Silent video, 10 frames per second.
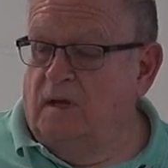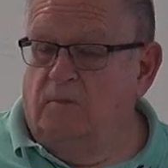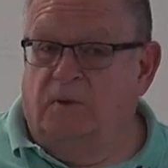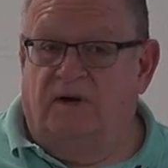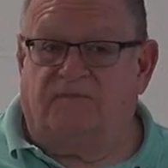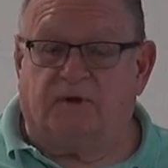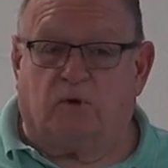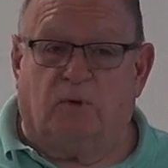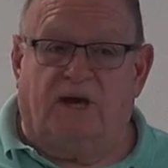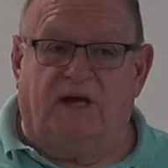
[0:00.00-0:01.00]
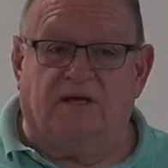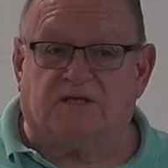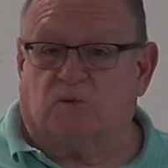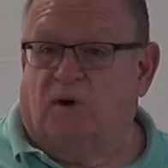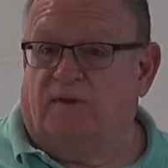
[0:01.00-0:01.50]
But if the queen is
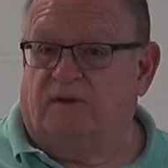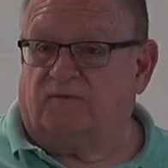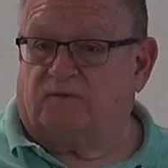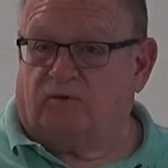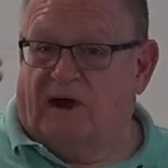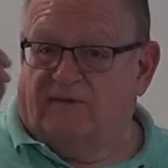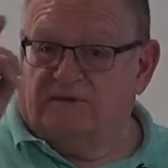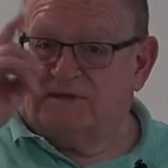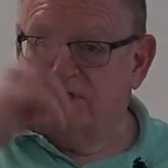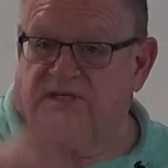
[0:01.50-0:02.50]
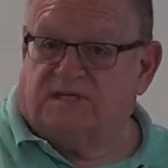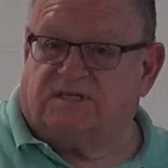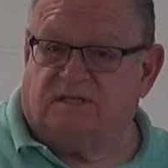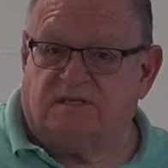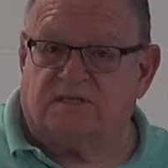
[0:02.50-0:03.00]
the one that travels the
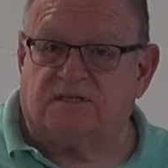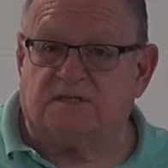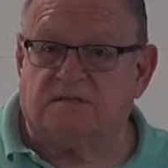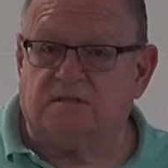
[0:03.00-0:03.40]
distance,